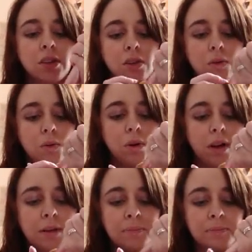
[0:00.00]
You,
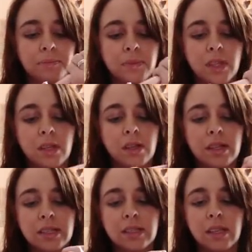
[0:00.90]
um,
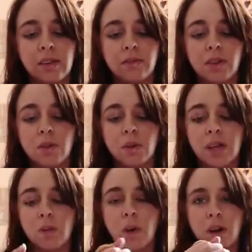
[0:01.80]
because if you
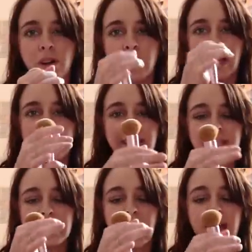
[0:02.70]
get water
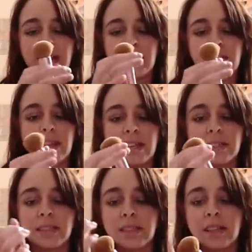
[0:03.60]
inside
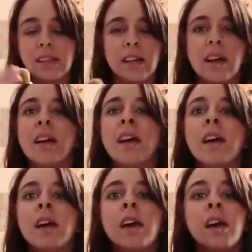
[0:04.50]
this, then the
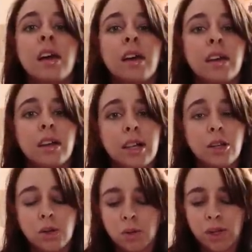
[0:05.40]

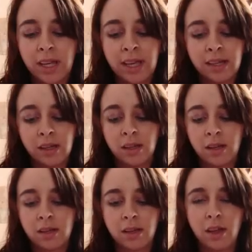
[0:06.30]
glue can
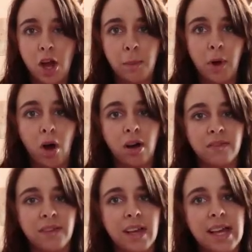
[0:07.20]
come
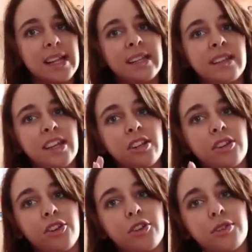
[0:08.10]
off and
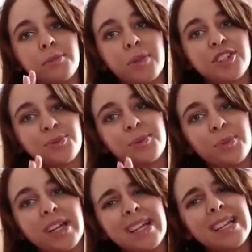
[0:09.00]
then your brush will
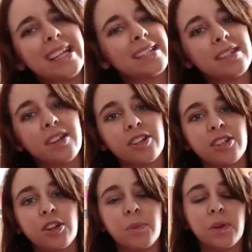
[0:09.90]
break and that's not
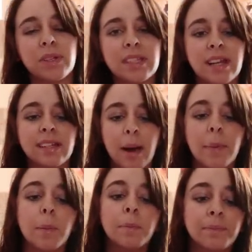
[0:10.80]
good. Nobody wants that to
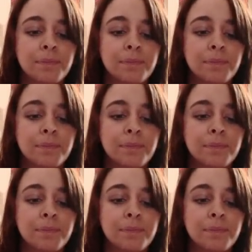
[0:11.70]
happen.